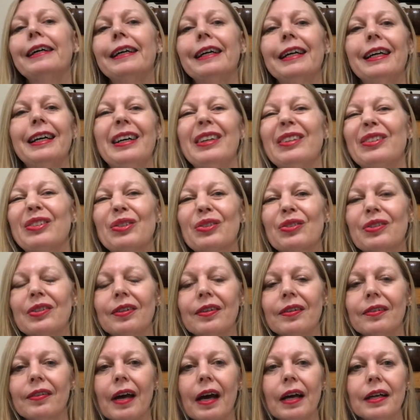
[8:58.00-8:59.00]
It's just a
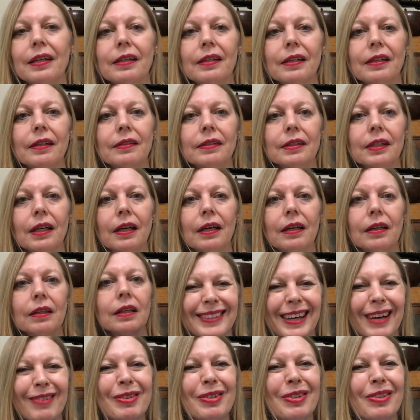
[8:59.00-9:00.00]
design
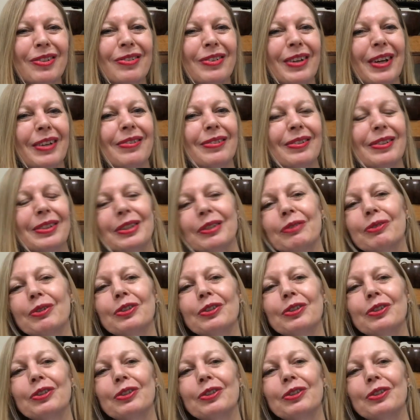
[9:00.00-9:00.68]
detail. I would stress that you